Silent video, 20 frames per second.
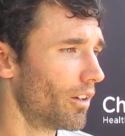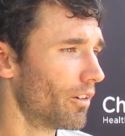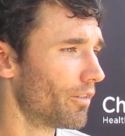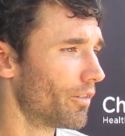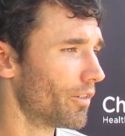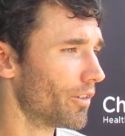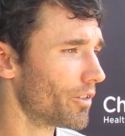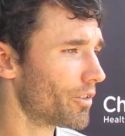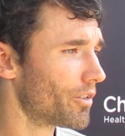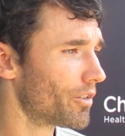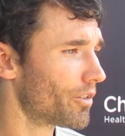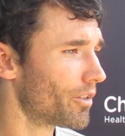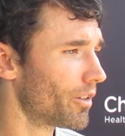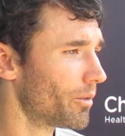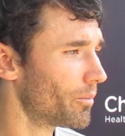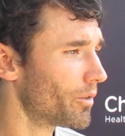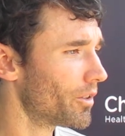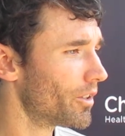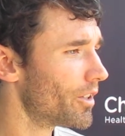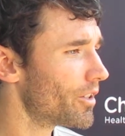For
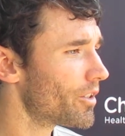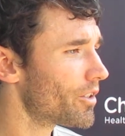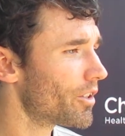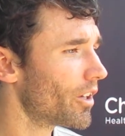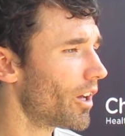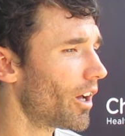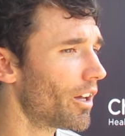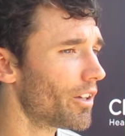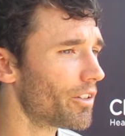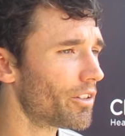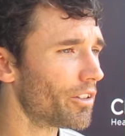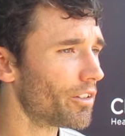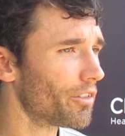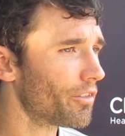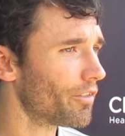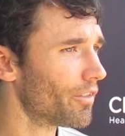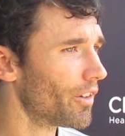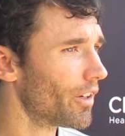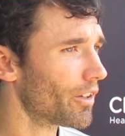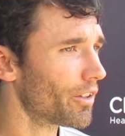someone his size, he's
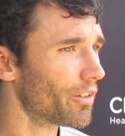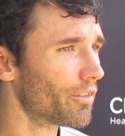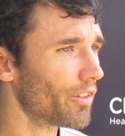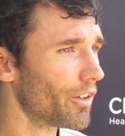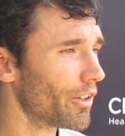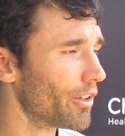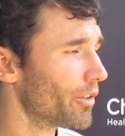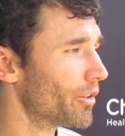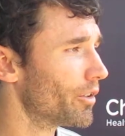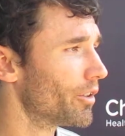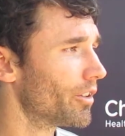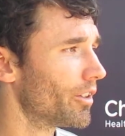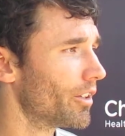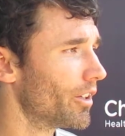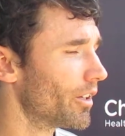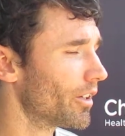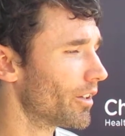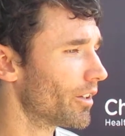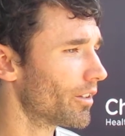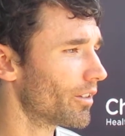very, very good in the
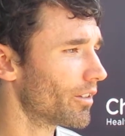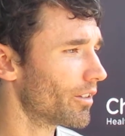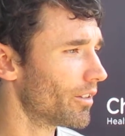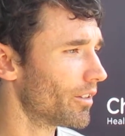air.